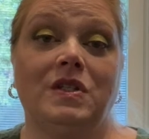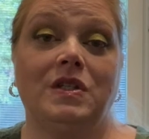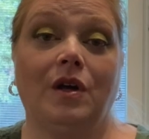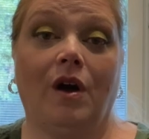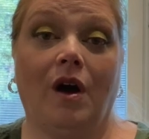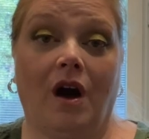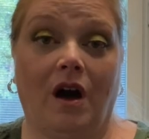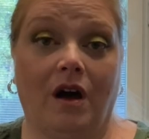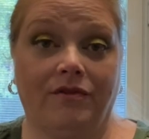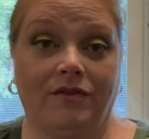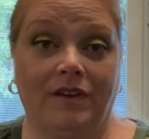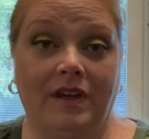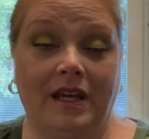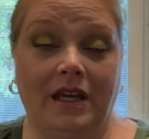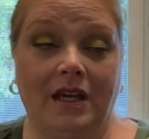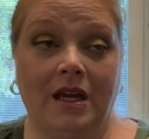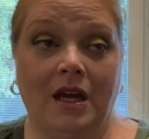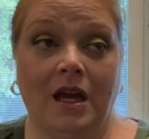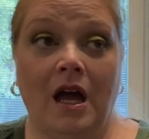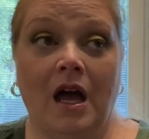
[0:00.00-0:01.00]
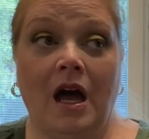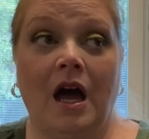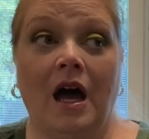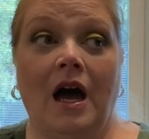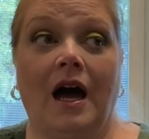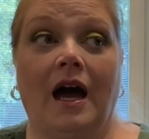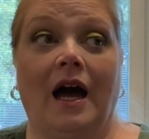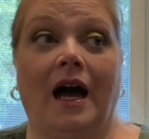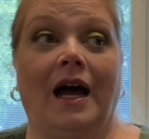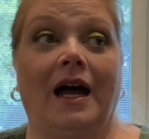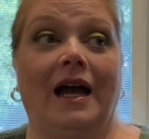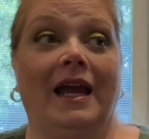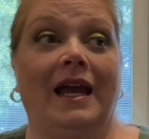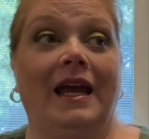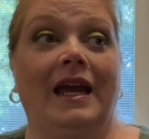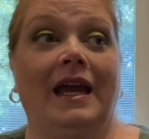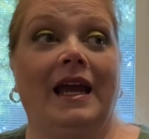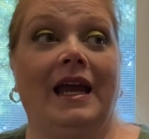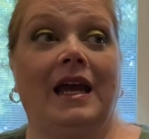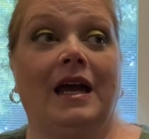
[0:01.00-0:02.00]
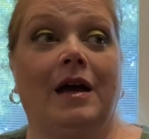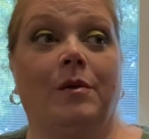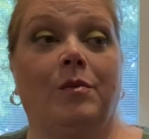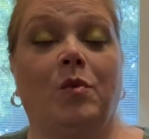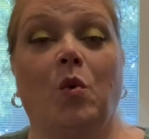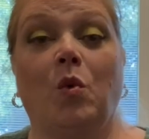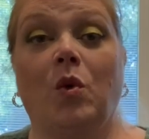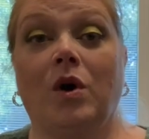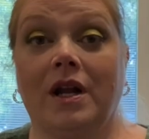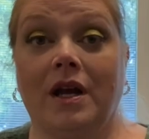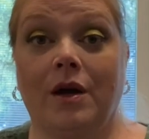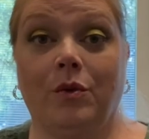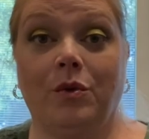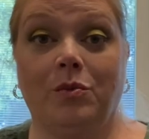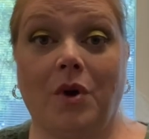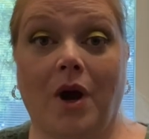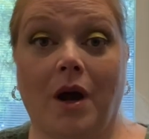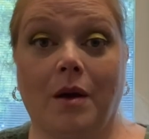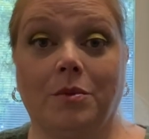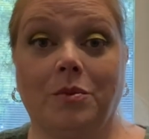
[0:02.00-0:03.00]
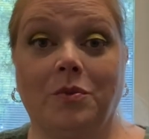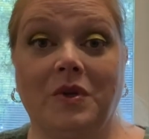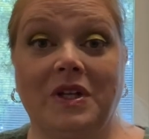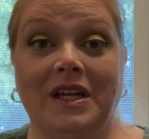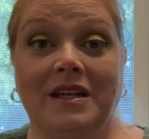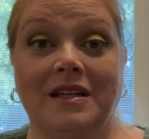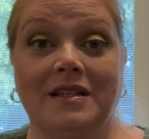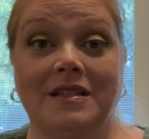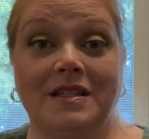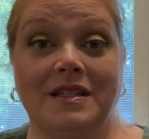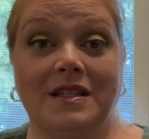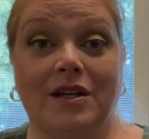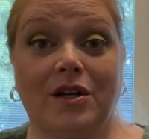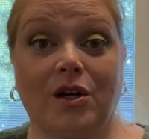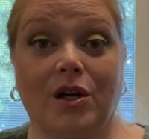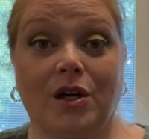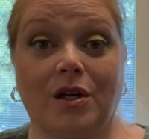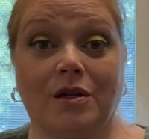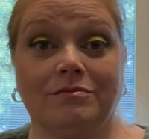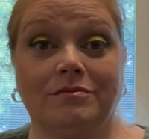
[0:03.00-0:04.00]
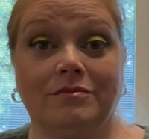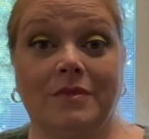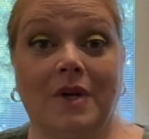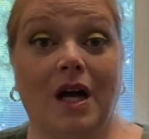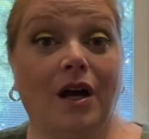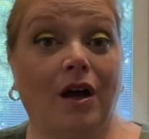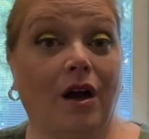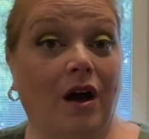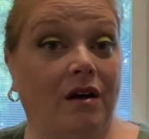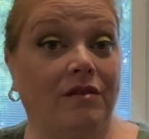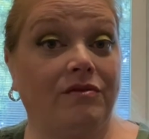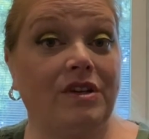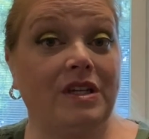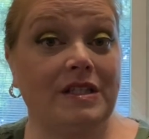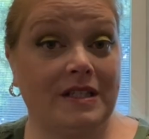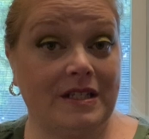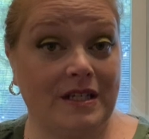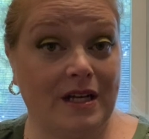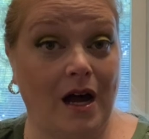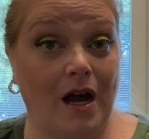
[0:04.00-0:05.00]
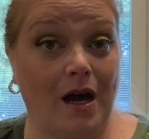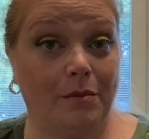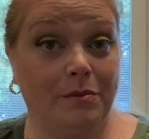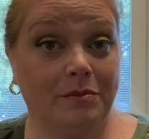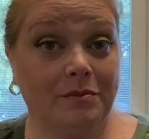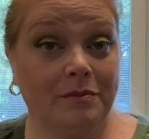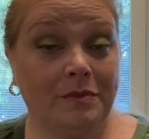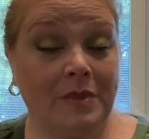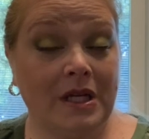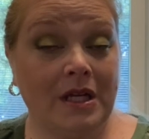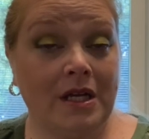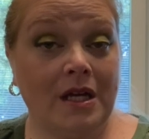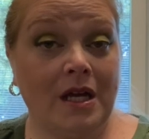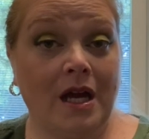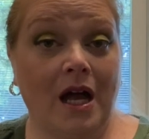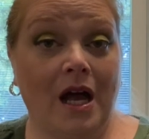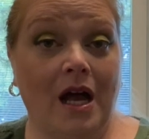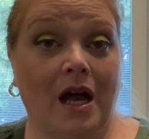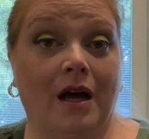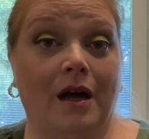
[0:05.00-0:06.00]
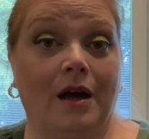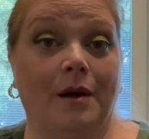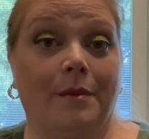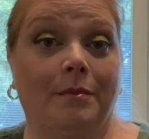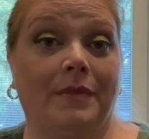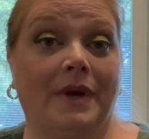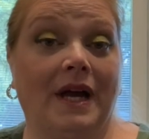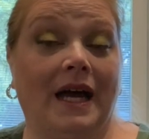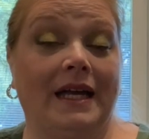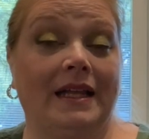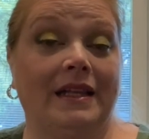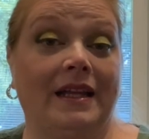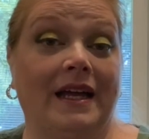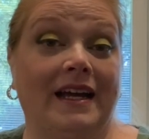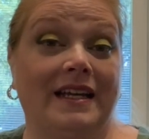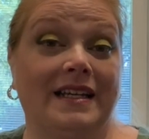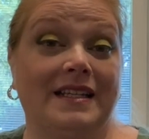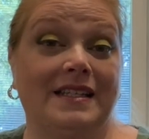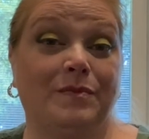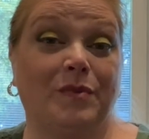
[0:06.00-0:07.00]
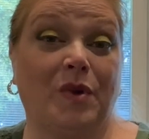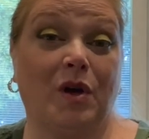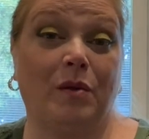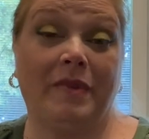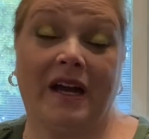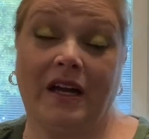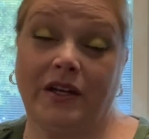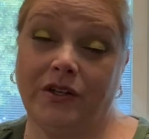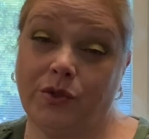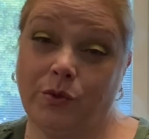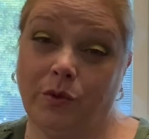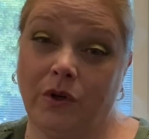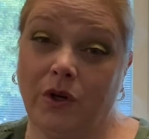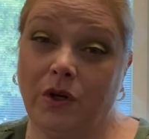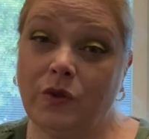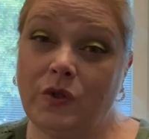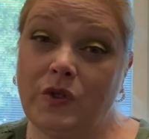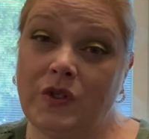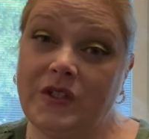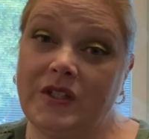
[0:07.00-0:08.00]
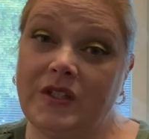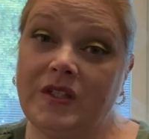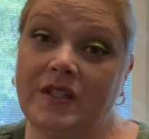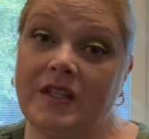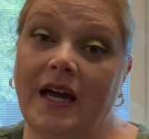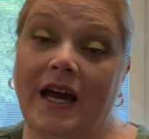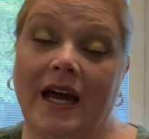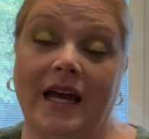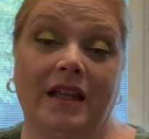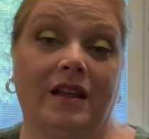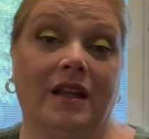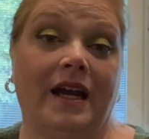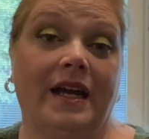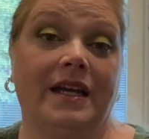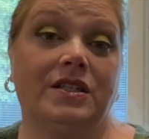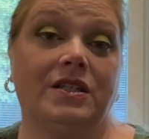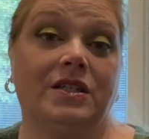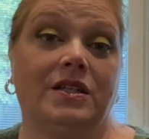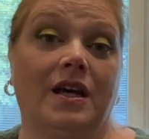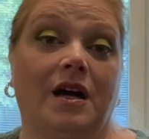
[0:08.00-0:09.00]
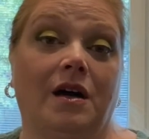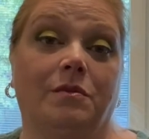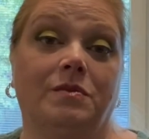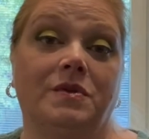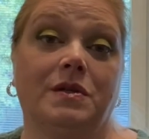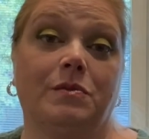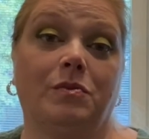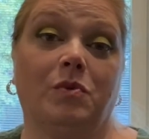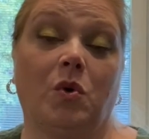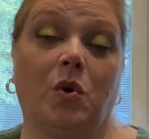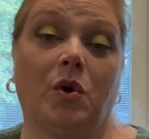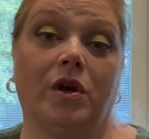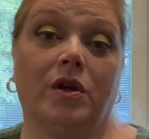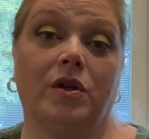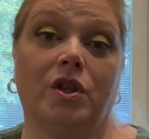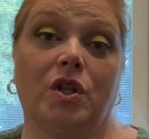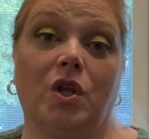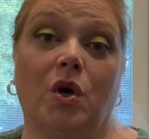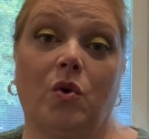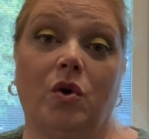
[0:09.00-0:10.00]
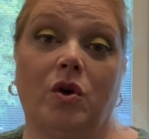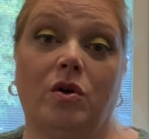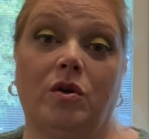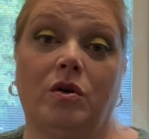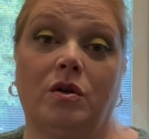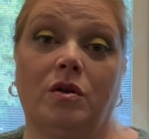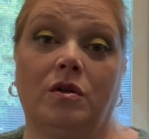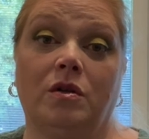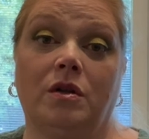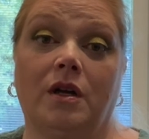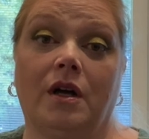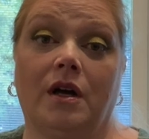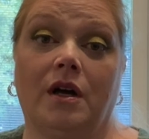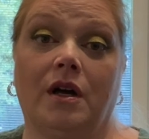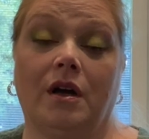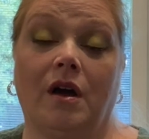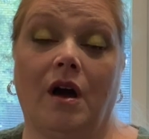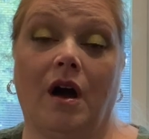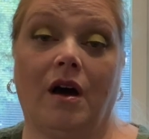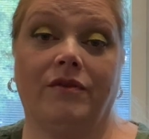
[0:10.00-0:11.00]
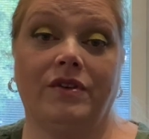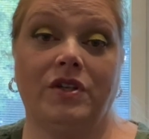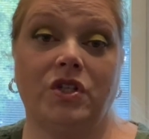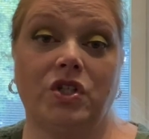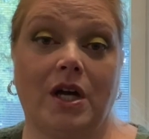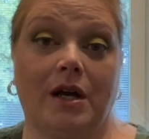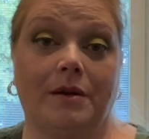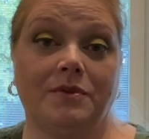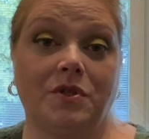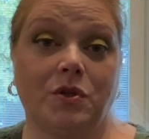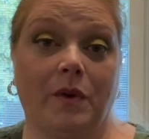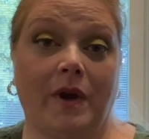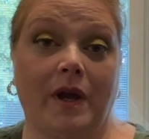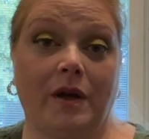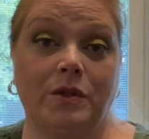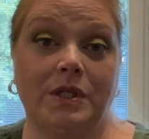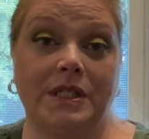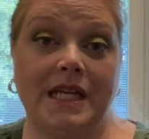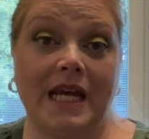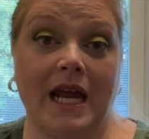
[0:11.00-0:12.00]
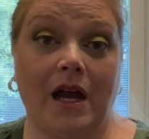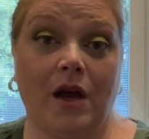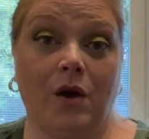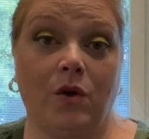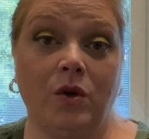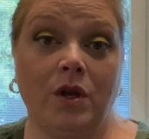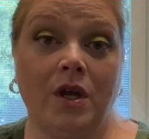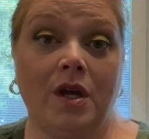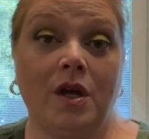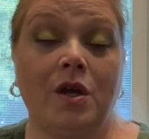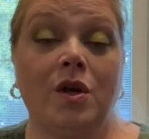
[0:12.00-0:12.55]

to coffee, I am what I would probably consider a coffee snob. I like small batch roasts. I like to help support local coffee shops around town.